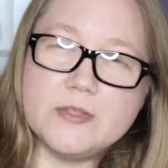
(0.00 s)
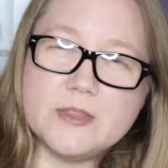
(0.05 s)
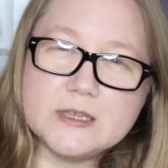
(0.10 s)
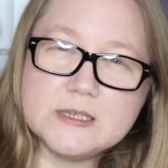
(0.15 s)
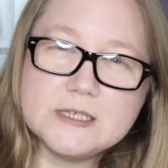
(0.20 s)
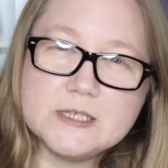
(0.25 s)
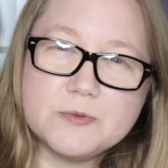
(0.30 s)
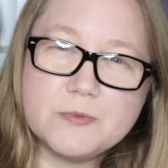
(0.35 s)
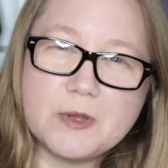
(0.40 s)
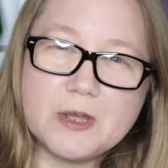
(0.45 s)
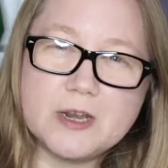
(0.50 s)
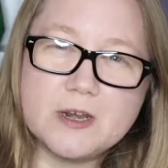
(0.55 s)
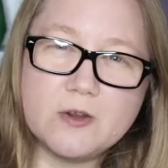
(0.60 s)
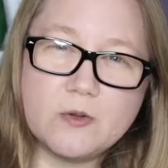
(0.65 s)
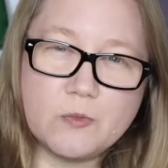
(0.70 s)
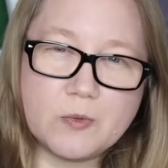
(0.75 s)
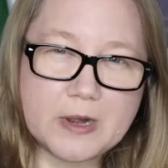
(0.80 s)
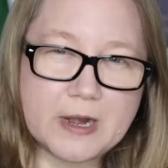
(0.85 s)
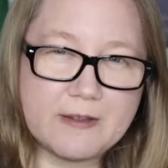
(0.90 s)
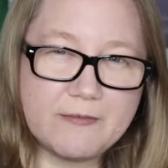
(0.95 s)
This one
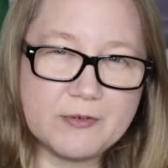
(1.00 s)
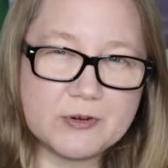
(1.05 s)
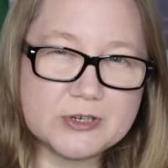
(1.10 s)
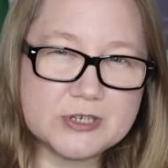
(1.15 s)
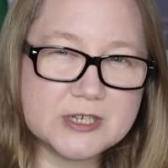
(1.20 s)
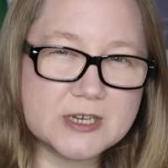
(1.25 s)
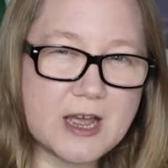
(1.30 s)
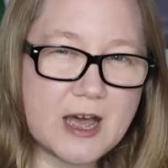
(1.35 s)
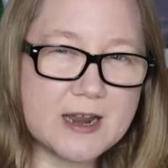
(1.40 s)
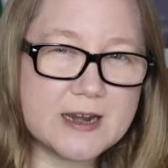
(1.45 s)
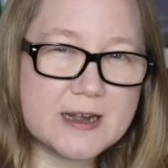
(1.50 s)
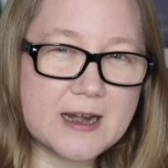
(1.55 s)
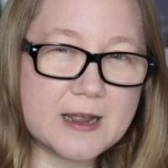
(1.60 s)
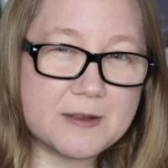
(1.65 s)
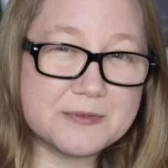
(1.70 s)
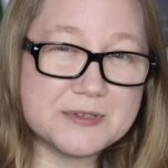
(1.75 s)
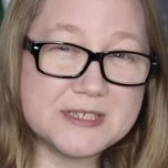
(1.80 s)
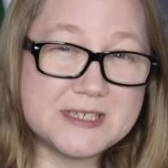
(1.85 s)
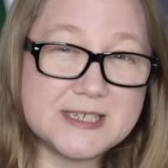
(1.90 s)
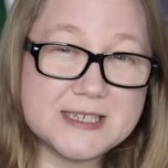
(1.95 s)
when I first got it I
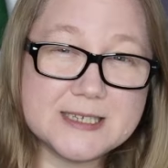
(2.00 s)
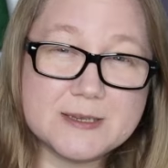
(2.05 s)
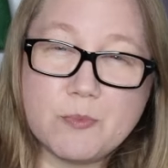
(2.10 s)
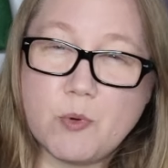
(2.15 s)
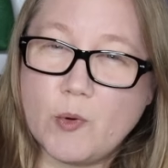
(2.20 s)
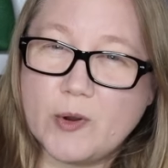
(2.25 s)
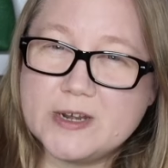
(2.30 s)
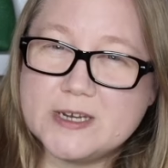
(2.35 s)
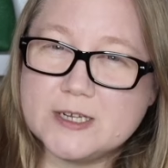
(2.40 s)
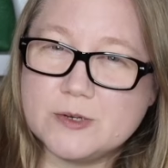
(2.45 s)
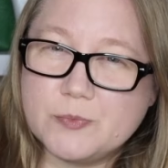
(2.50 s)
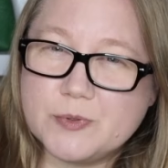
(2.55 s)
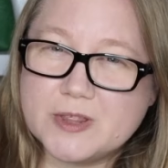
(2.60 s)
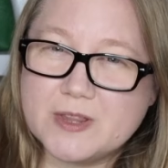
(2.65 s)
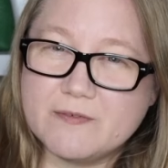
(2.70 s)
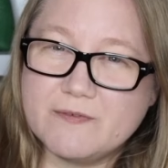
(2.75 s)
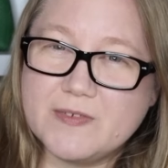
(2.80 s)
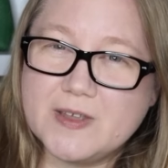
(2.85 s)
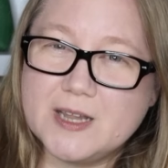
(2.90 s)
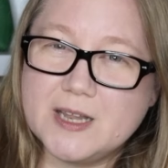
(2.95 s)
was disappointed with
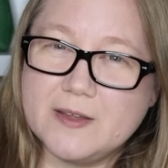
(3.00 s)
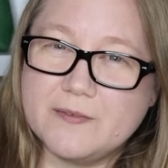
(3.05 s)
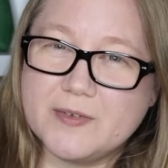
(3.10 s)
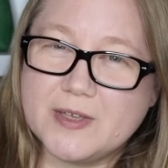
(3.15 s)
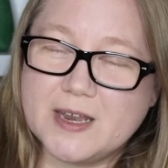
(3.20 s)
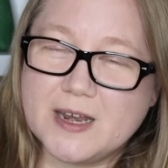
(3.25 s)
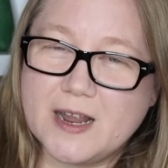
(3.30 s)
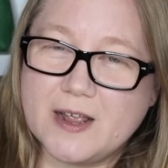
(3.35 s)
the feel of it